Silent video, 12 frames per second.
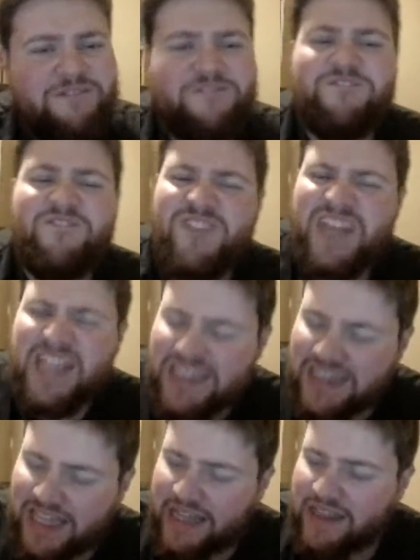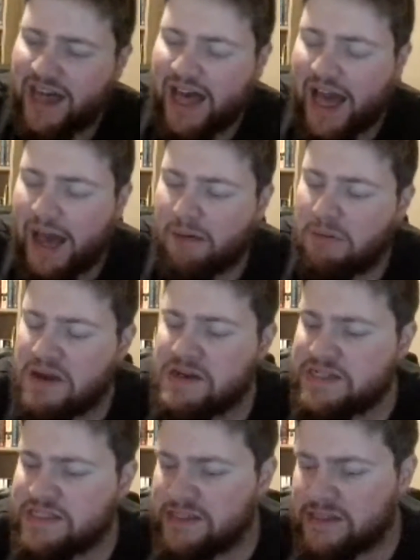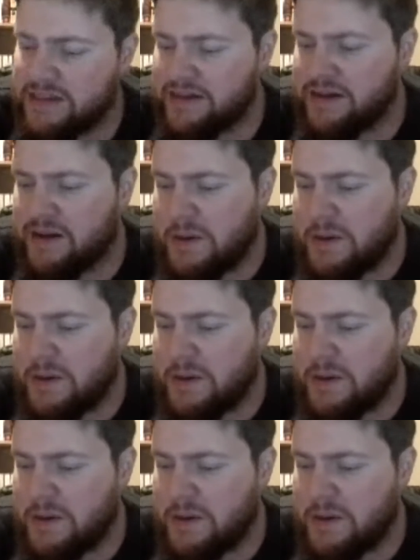I feel like that happened.